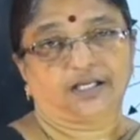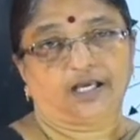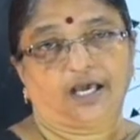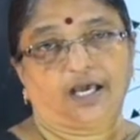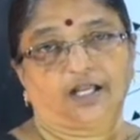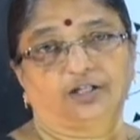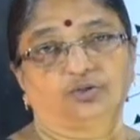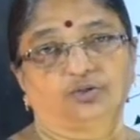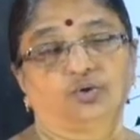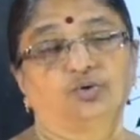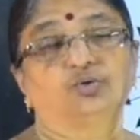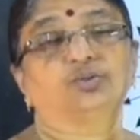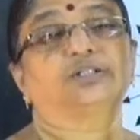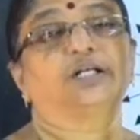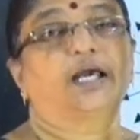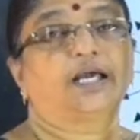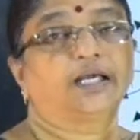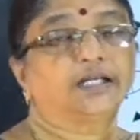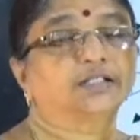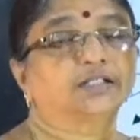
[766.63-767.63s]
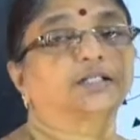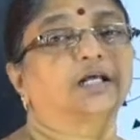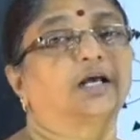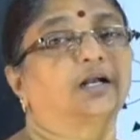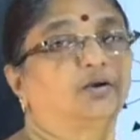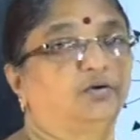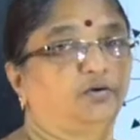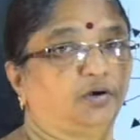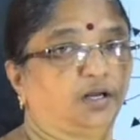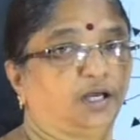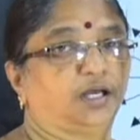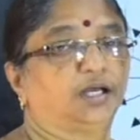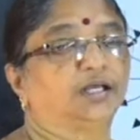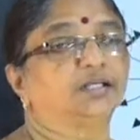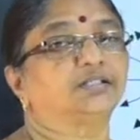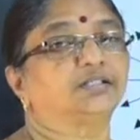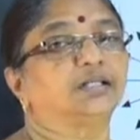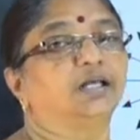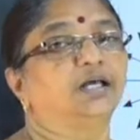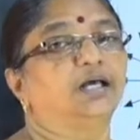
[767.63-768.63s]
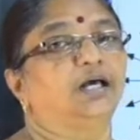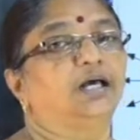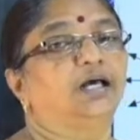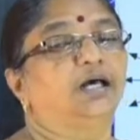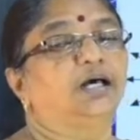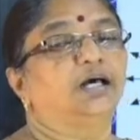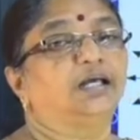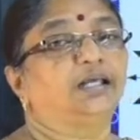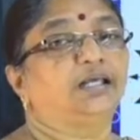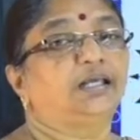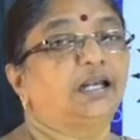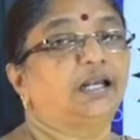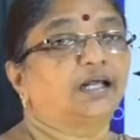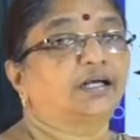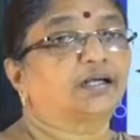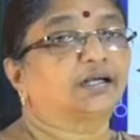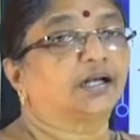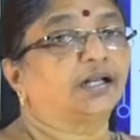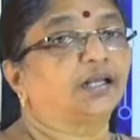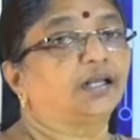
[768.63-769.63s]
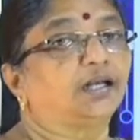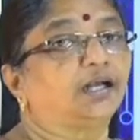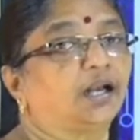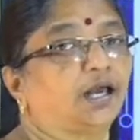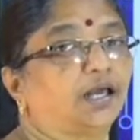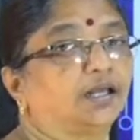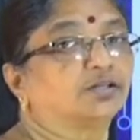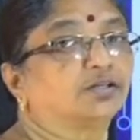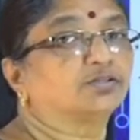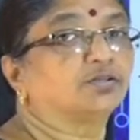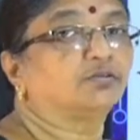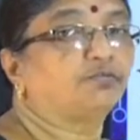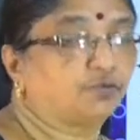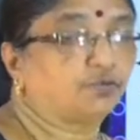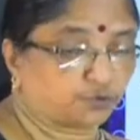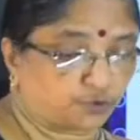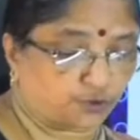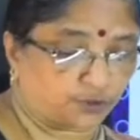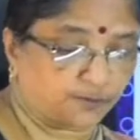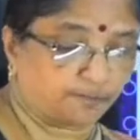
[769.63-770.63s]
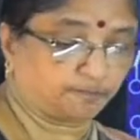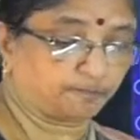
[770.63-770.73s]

and those lines are known as electric lines of force.